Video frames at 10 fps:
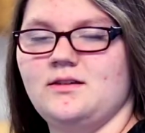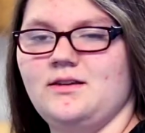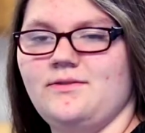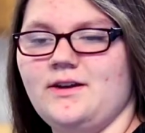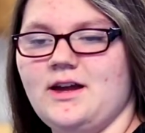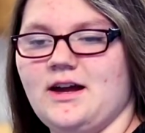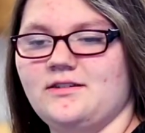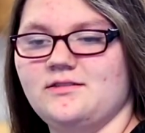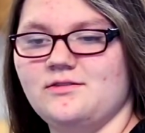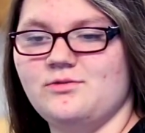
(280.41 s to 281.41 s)
If I
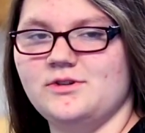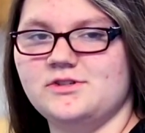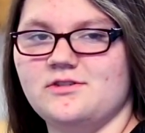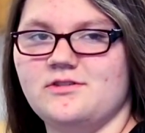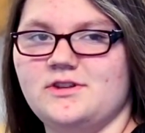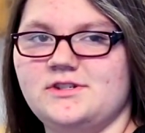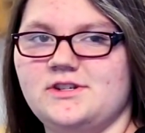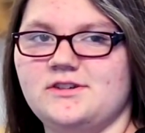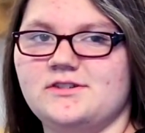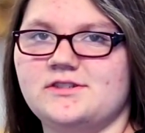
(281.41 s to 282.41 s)
hadn't quizzed all these
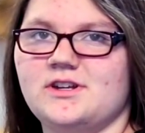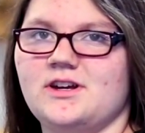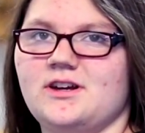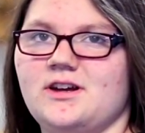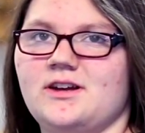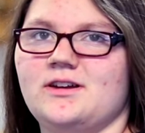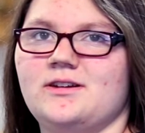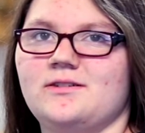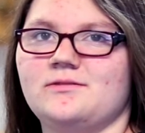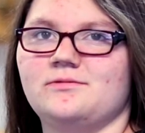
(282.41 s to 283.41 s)
years,
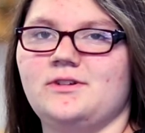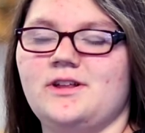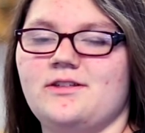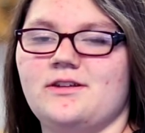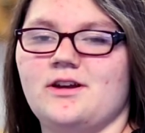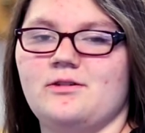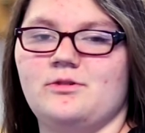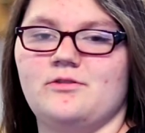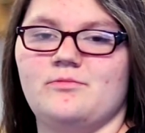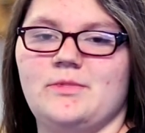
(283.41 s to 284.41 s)
I really think I
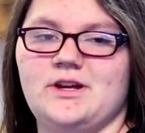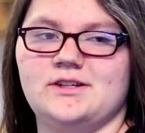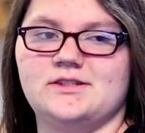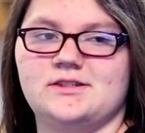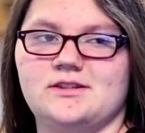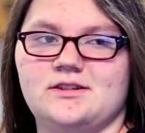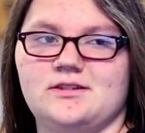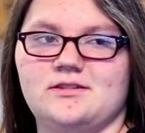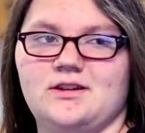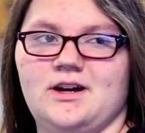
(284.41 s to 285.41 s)
would have missed
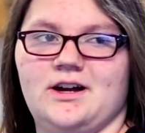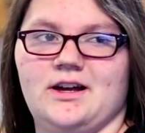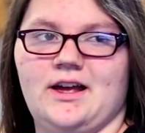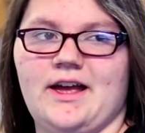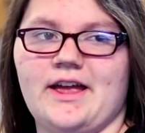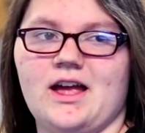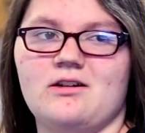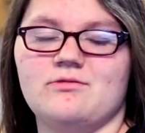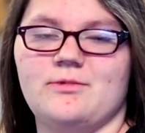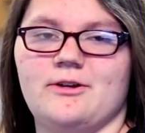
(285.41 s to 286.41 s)
hanging
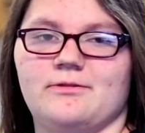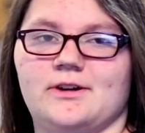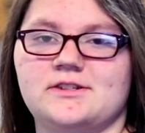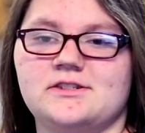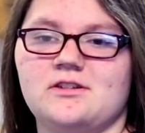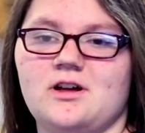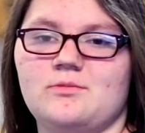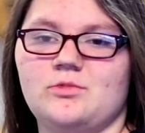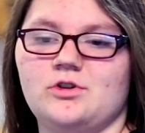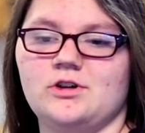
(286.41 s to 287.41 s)
out with my friends a
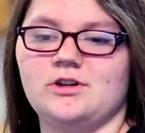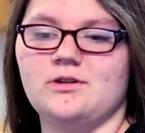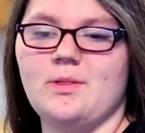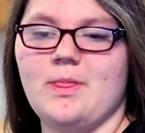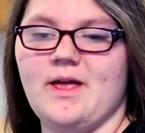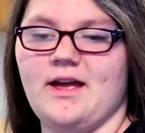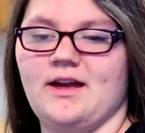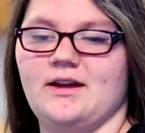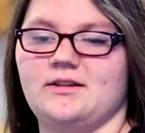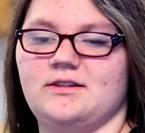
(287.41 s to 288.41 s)
lot more
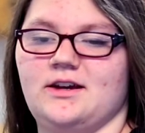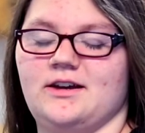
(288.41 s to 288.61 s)
and,